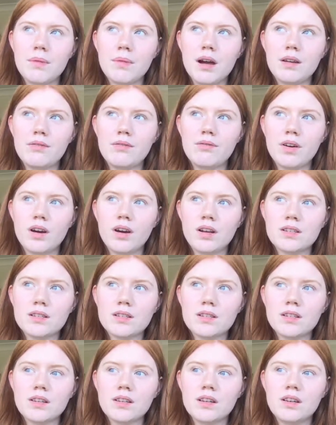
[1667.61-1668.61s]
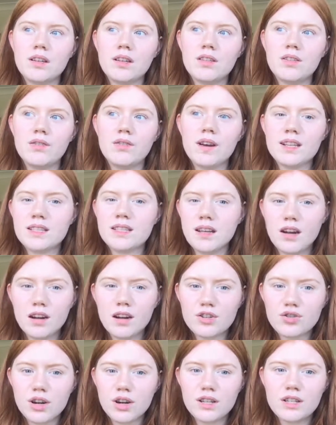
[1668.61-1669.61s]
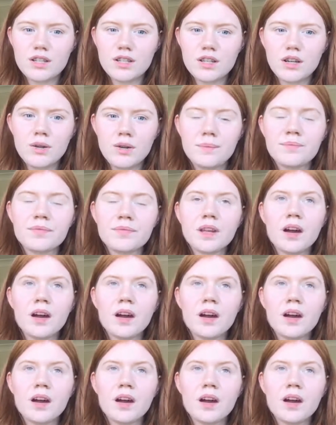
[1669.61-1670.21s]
the first thing I tried to do.